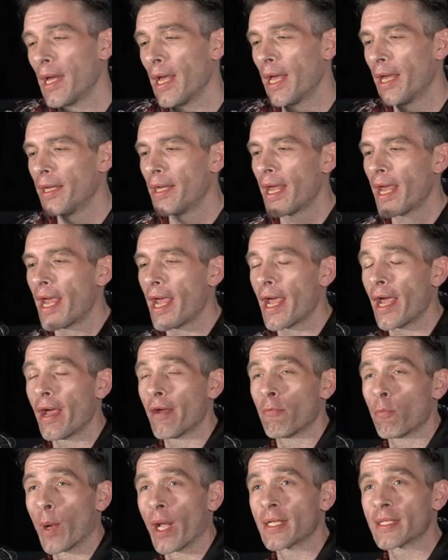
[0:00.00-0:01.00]
and
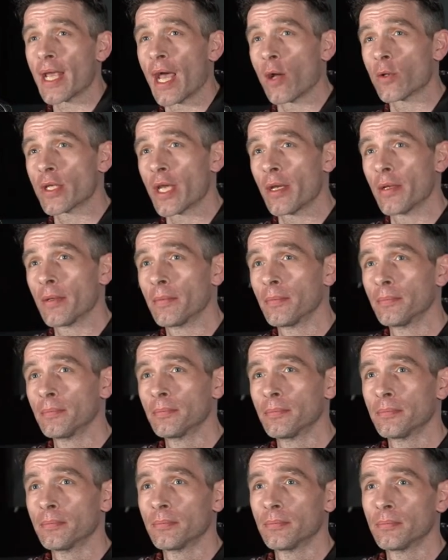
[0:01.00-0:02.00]
Wings Hauser.
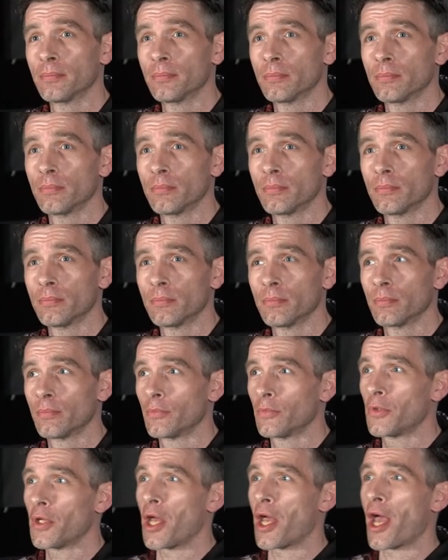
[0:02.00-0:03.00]

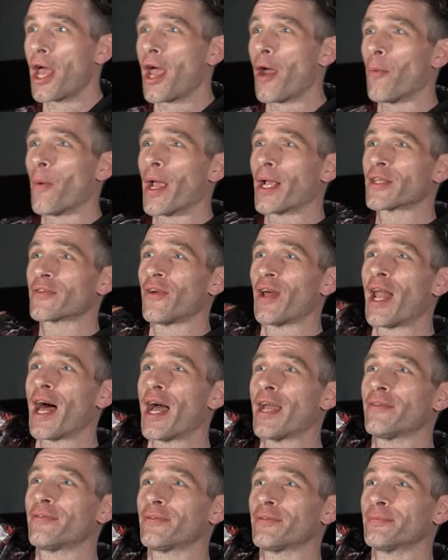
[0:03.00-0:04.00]
Yeah, Wings for
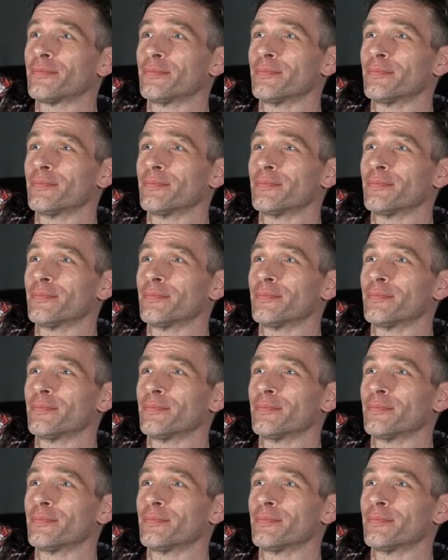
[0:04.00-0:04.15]
life.